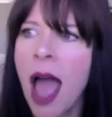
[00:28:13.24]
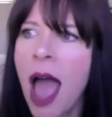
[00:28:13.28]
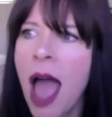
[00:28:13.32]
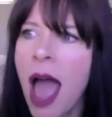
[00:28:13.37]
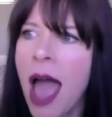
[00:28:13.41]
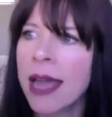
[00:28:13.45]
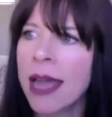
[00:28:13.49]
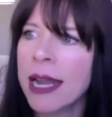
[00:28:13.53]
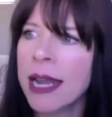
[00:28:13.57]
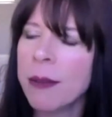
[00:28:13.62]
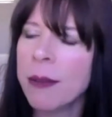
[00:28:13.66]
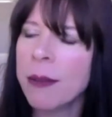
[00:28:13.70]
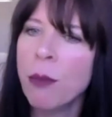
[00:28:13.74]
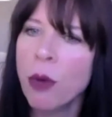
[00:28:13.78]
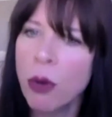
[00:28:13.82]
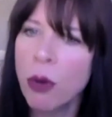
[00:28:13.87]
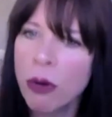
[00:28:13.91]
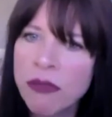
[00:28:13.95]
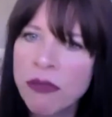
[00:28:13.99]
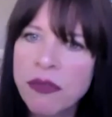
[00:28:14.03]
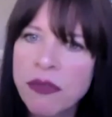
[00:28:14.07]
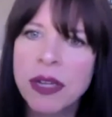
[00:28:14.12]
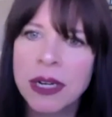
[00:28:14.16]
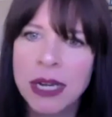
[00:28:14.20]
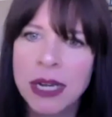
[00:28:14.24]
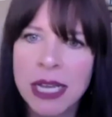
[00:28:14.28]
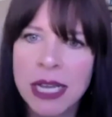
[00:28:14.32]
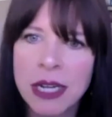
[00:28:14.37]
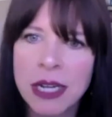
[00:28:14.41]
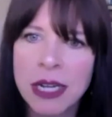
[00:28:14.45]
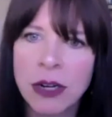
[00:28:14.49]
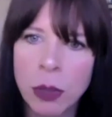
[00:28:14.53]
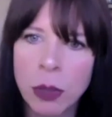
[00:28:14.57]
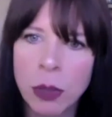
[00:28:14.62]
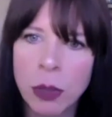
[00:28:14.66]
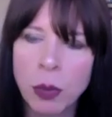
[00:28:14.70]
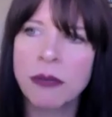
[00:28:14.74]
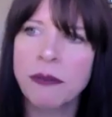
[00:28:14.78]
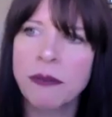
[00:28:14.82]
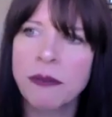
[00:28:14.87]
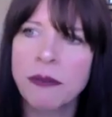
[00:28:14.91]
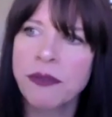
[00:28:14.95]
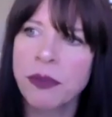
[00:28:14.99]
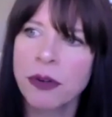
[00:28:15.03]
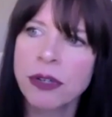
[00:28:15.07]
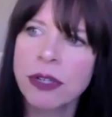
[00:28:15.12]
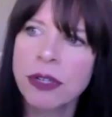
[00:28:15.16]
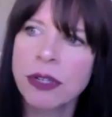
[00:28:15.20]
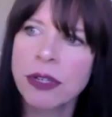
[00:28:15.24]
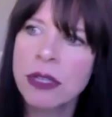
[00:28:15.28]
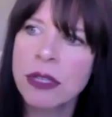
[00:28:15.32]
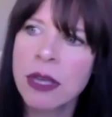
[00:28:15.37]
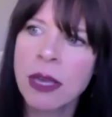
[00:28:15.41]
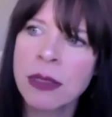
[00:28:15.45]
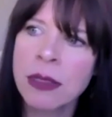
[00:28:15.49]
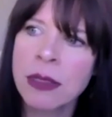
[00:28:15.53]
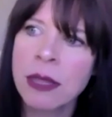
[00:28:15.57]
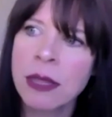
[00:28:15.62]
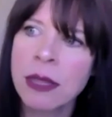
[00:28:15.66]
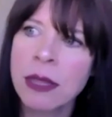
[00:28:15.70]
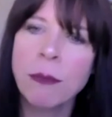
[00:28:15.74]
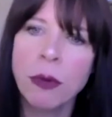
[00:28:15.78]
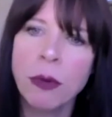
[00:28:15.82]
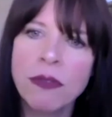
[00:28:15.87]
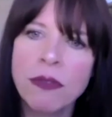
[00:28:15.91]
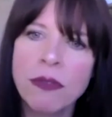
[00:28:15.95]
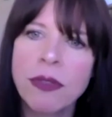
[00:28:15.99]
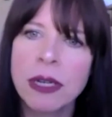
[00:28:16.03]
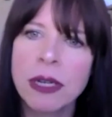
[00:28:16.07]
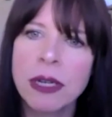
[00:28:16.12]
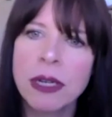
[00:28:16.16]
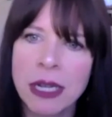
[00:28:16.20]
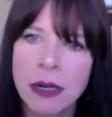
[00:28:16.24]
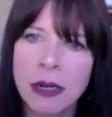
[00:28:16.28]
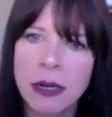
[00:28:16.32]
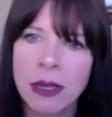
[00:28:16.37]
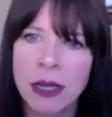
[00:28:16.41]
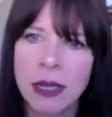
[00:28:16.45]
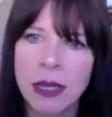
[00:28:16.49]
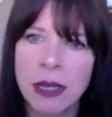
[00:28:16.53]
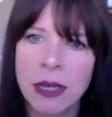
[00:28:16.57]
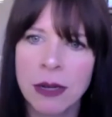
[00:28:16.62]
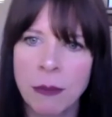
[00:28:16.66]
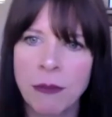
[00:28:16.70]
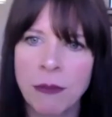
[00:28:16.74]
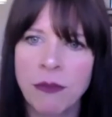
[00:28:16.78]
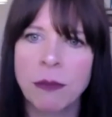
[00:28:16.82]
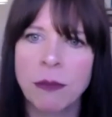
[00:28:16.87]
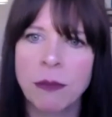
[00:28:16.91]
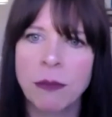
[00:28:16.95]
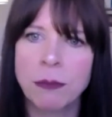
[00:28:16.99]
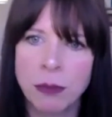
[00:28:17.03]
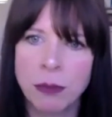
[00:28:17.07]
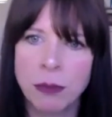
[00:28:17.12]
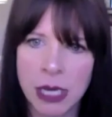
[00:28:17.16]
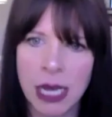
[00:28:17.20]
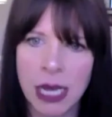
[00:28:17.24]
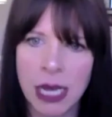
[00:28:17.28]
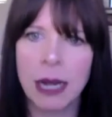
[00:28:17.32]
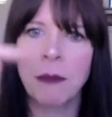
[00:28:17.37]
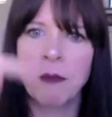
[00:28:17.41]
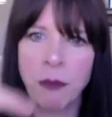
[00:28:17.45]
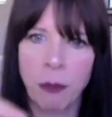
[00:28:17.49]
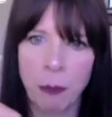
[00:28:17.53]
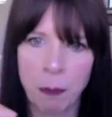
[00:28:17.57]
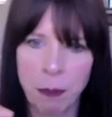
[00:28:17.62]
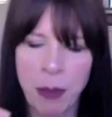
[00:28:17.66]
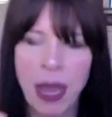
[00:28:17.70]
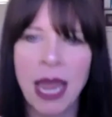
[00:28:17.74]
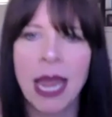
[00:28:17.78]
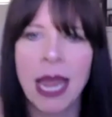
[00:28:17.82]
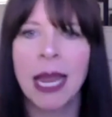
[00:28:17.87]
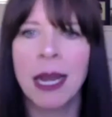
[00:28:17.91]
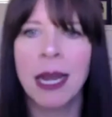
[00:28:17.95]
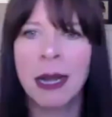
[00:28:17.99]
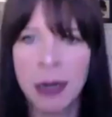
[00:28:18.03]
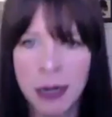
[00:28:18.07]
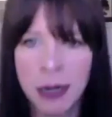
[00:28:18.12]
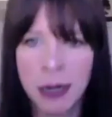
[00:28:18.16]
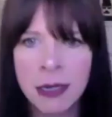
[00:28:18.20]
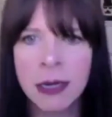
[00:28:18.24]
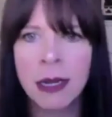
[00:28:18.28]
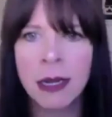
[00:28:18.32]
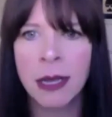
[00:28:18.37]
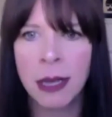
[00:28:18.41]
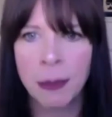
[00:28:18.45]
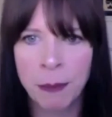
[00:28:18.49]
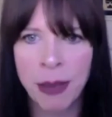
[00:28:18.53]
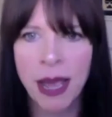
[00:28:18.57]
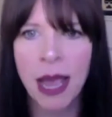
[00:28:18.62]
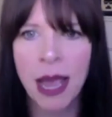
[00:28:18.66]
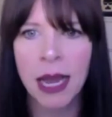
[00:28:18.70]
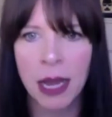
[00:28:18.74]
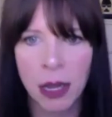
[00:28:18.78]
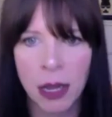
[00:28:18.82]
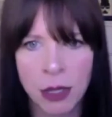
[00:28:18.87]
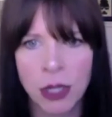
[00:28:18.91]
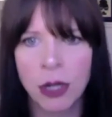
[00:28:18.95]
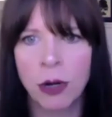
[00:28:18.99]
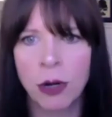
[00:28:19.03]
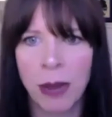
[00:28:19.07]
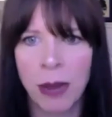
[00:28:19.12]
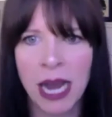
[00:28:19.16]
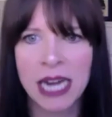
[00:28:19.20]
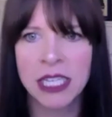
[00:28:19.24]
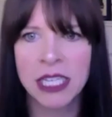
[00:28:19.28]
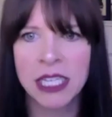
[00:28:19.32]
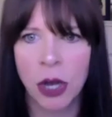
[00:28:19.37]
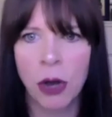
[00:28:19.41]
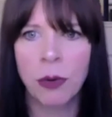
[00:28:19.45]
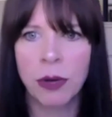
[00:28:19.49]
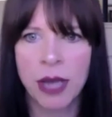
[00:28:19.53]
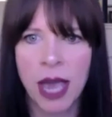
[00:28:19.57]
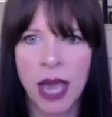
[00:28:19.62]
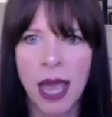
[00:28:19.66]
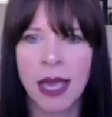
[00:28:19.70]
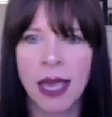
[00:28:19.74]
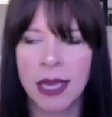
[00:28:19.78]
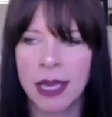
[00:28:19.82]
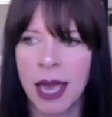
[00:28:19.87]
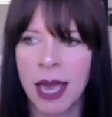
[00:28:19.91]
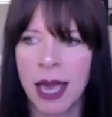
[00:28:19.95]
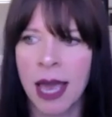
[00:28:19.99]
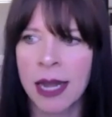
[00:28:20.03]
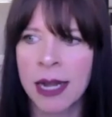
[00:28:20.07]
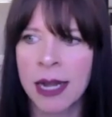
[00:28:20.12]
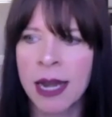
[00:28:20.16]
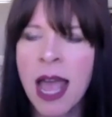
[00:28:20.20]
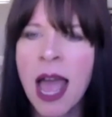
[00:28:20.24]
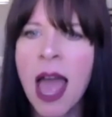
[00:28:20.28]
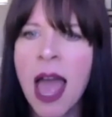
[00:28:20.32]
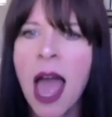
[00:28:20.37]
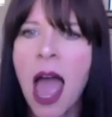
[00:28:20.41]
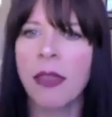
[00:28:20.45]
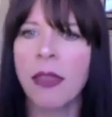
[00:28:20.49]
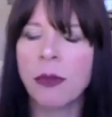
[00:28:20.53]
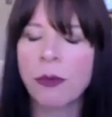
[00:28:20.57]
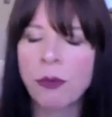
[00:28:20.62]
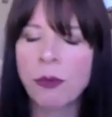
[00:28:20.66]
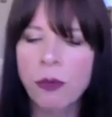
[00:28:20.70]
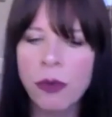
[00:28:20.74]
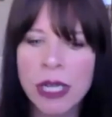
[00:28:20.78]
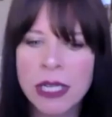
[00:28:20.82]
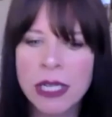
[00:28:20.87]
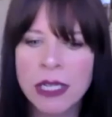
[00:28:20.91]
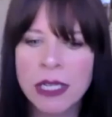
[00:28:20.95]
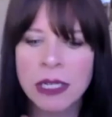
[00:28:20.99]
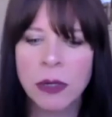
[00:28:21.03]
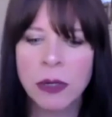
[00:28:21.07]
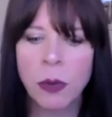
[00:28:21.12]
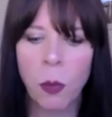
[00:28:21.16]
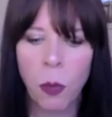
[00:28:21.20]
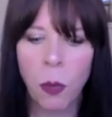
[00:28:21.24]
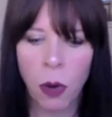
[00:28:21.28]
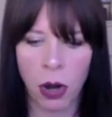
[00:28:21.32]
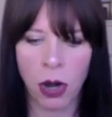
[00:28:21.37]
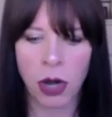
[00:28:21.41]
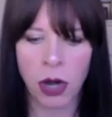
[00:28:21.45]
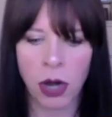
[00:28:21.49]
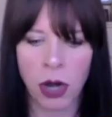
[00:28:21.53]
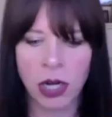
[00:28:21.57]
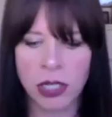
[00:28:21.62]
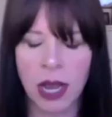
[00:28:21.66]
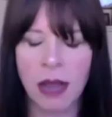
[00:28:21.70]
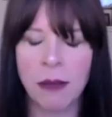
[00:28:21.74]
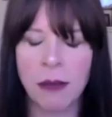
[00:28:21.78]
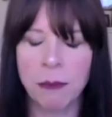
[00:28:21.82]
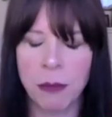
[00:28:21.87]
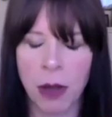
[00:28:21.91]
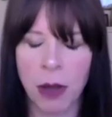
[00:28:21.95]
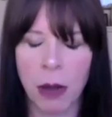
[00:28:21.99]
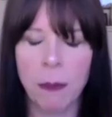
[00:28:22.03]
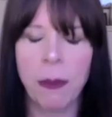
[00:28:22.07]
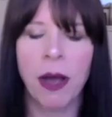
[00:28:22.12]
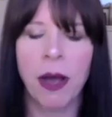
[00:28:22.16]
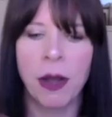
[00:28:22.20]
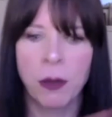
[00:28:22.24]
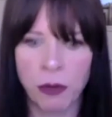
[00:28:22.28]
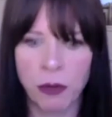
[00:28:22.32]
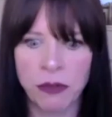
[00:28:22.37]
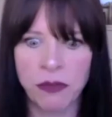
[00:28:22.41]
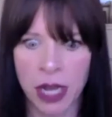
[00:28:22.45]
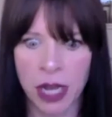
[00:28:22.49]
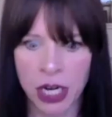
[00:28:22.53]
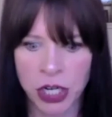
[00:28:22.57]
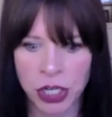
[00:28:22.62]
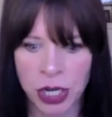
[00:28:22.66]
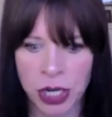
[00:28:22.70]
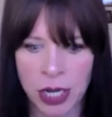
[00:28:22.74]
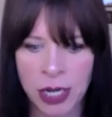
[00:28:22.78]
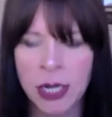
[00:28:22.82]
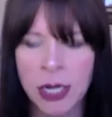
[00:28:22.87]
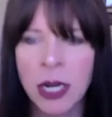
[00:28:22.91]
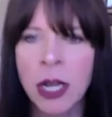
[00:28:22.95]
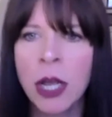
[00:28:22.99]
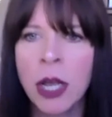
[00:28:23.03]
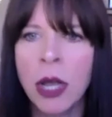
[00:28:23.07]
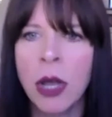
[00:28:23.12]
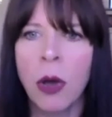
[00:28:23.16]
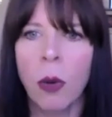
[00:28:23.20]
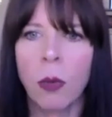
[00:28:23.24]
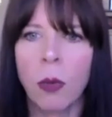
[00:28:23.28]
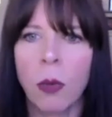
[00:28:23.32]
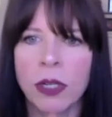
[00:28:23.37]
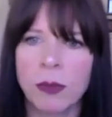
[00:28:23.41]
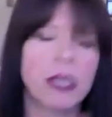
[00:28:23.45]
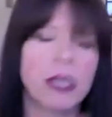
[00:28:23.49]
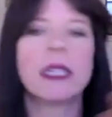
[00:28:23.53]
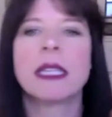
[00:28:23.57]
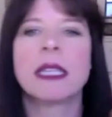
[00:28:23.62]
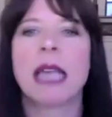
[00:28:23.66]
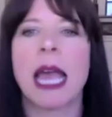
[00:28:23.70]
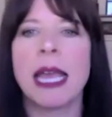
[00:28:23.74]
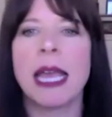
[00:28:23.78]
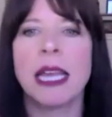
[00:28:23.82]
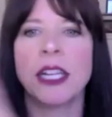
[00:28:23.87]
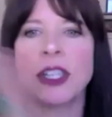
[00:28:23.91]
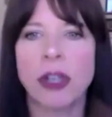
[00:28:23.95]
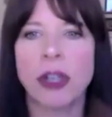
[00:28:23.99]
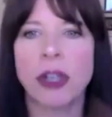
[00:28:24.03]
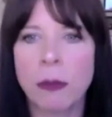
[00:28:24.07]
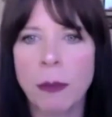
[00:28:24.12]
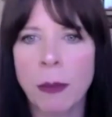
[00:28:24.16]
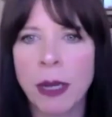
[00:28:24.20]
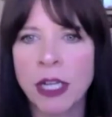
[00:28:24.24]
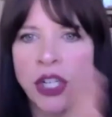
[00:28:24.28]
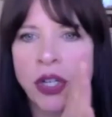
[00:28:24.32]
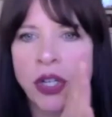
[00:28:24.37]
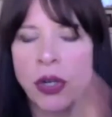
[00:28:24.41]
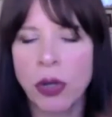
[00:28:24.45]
and it moved the needle. It was the first thing that moved the needle in from getting from pain back, you know, back to okay again. And the reason it worked, upon reflection, was because A, it took my